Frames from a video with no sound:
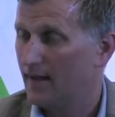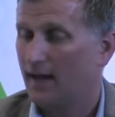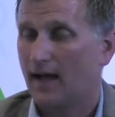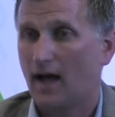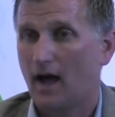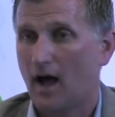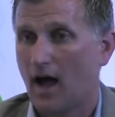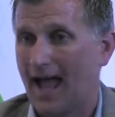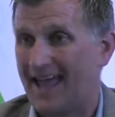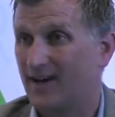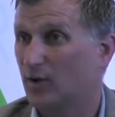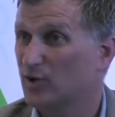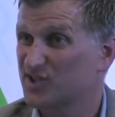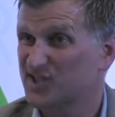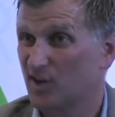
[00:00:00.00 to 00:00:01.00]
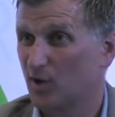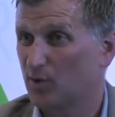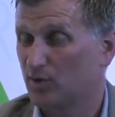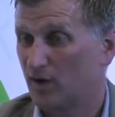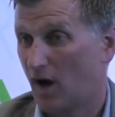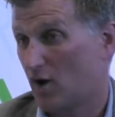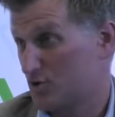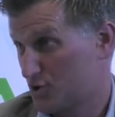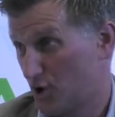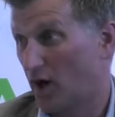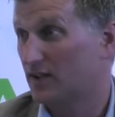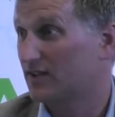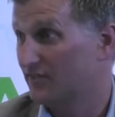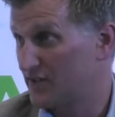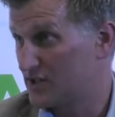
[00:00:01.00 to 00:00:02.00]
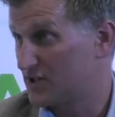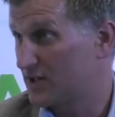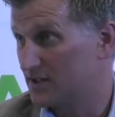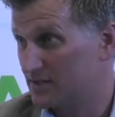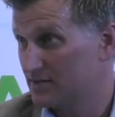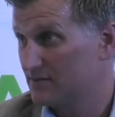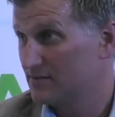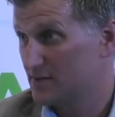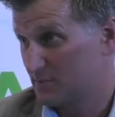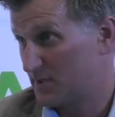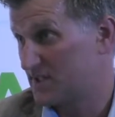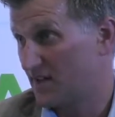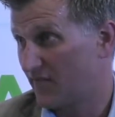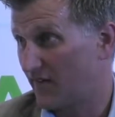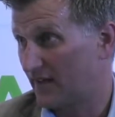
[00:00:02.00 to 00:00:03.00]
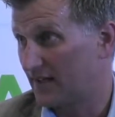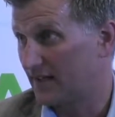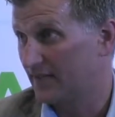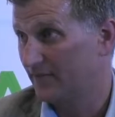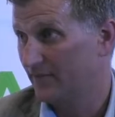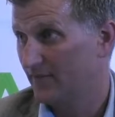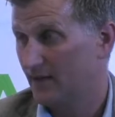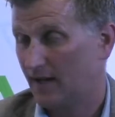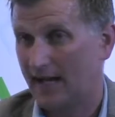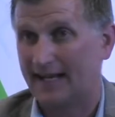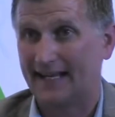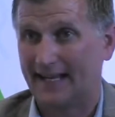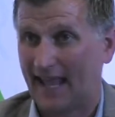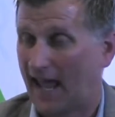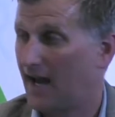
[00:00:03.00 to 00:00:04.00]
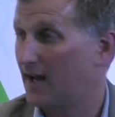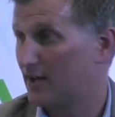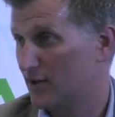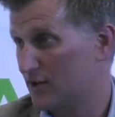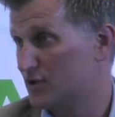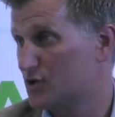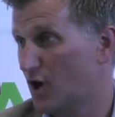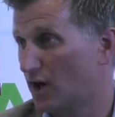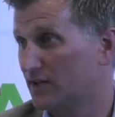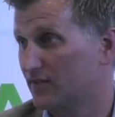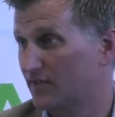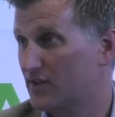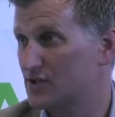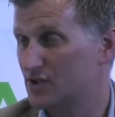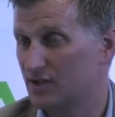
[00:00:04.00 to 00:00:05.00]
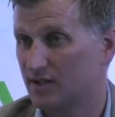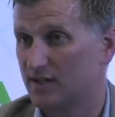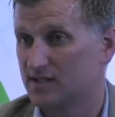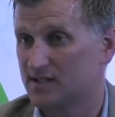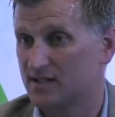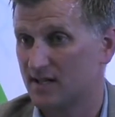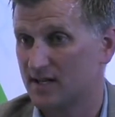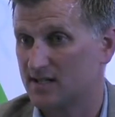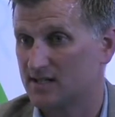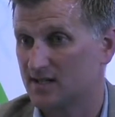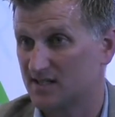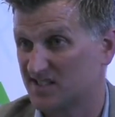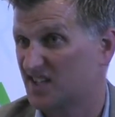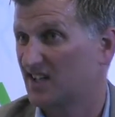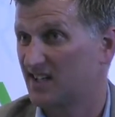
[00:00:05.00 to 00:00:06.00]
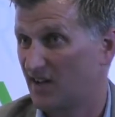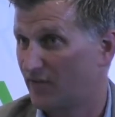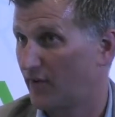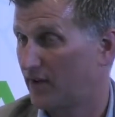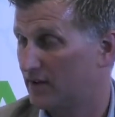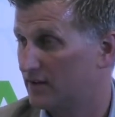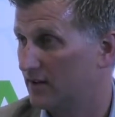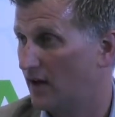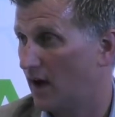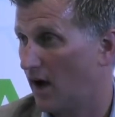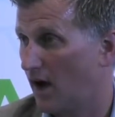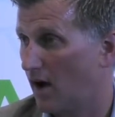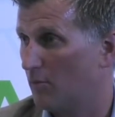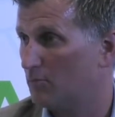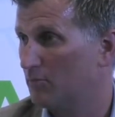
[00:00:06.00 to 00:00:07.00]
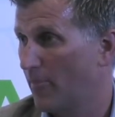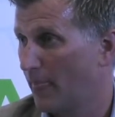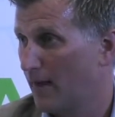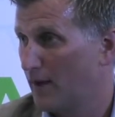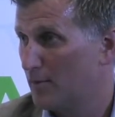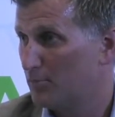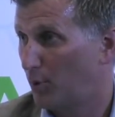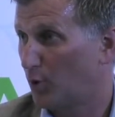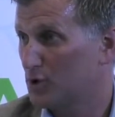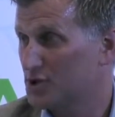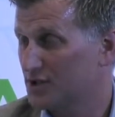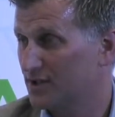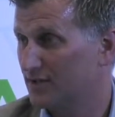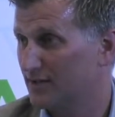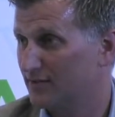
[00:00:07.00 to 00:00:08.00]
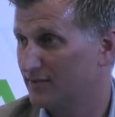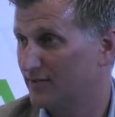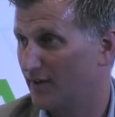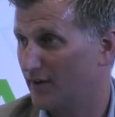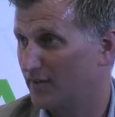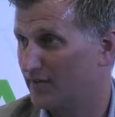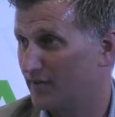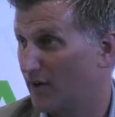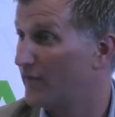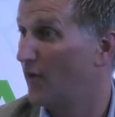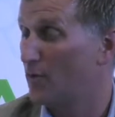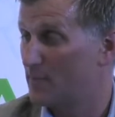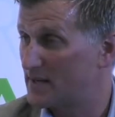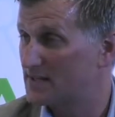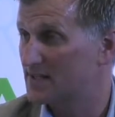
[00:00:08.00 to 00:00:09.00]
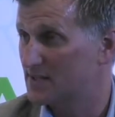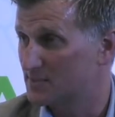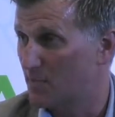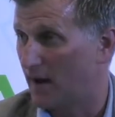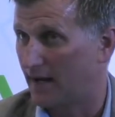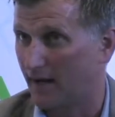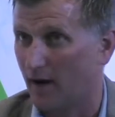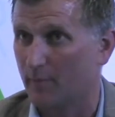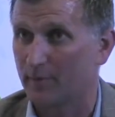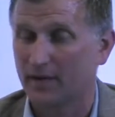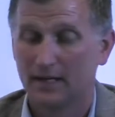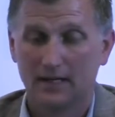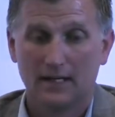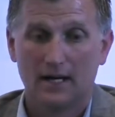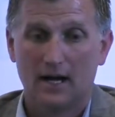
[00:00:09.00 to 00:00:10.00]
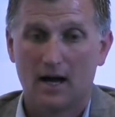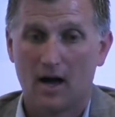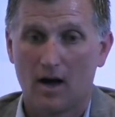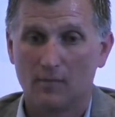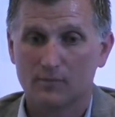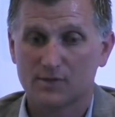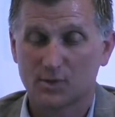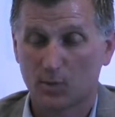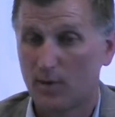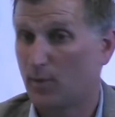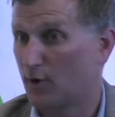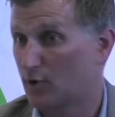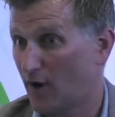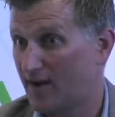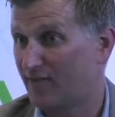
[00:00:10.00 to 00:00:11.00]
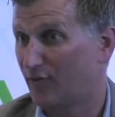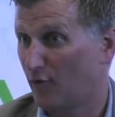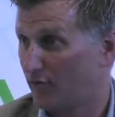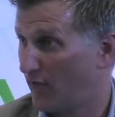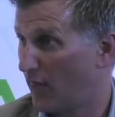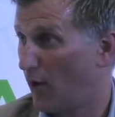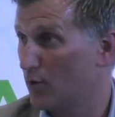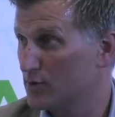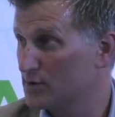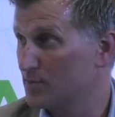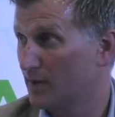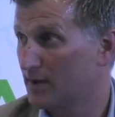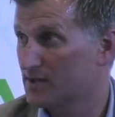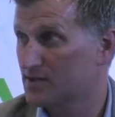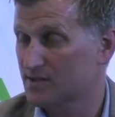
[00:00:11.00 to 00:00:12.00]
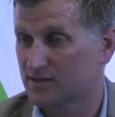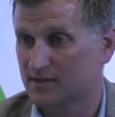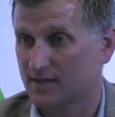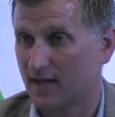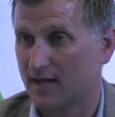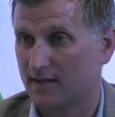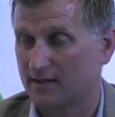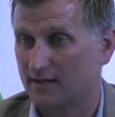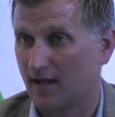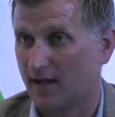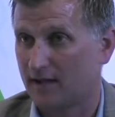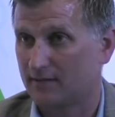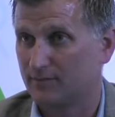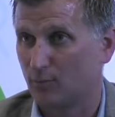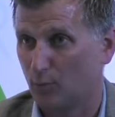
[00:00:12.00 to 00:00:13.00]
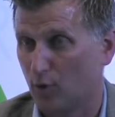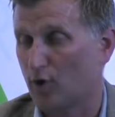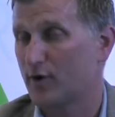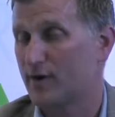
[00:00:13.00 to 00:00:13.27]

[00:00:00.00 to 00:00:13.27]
and also our truck division specifically. And in Canada, the truck division is a significant portion of our business makeup. So we were grateful for those because they were